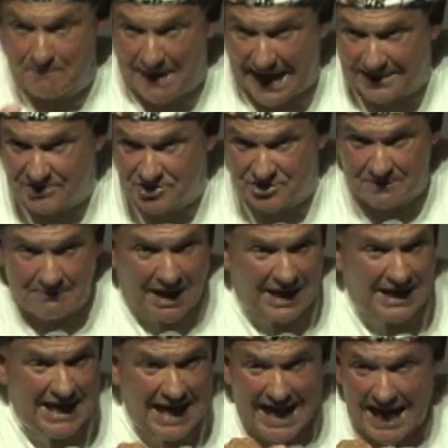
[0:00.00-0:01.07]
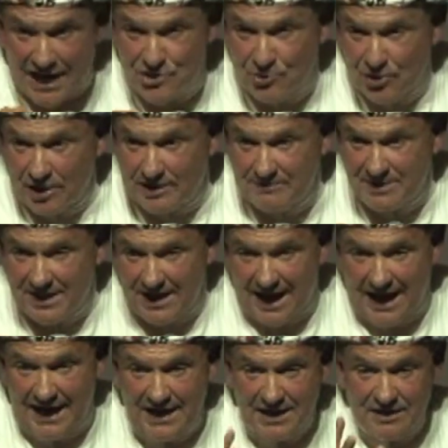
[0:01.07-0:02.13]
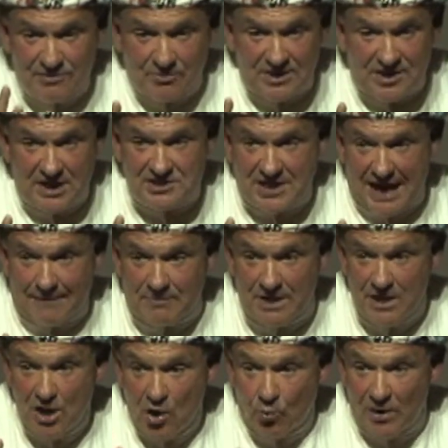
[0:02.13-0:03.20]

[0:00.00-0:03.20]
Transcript: back to somebody and you look them in the eye, 3 things happen.